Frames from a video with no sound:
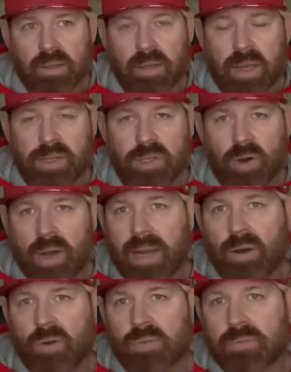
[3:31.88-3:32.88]
And you know, I
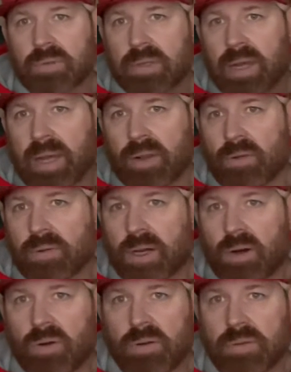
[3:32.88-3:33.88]
don't I don't
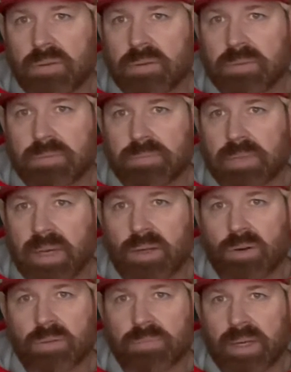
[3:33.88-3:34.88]
know. I
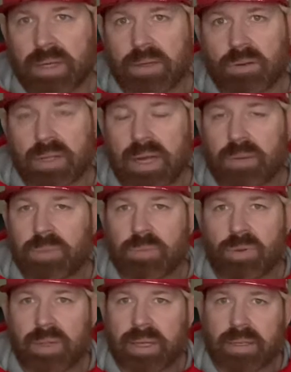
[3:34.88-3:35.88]
know I know a lot of
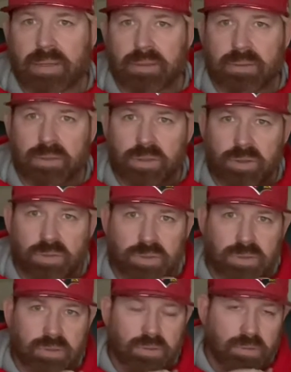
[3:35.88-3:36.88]
people that
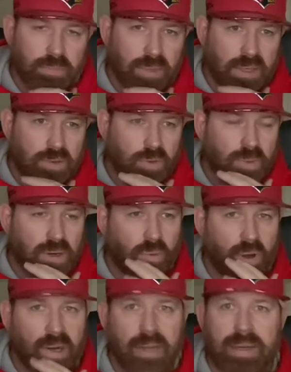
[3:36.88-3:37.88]
use medical
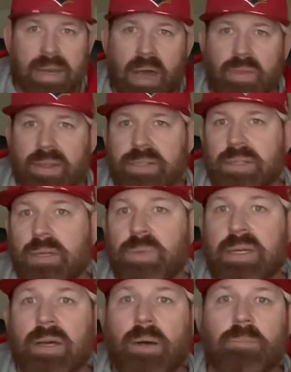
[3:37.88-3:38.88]
marijuana now that it's going to
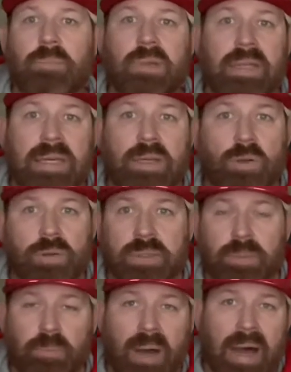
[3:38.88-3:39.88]
become legal
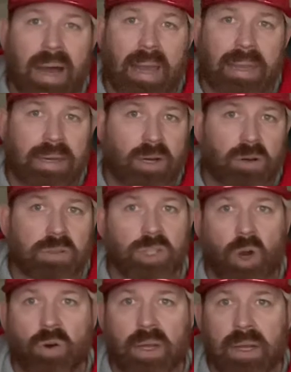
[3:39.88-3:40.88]
to buy in
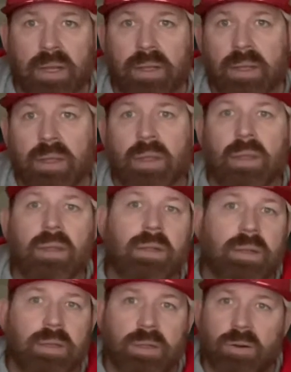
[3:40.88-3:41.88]
Arizona.
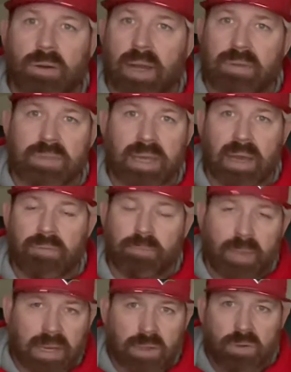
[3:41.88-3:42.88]
You don't have to have a
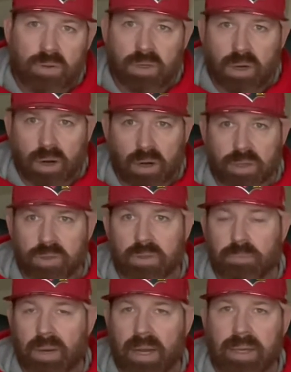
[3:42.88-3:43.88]
medical card. You
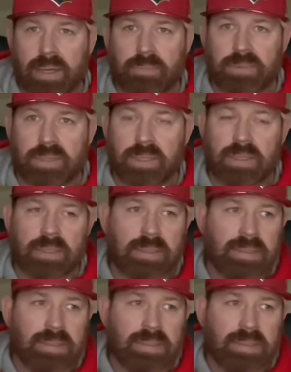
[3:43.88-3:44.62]
can buy up to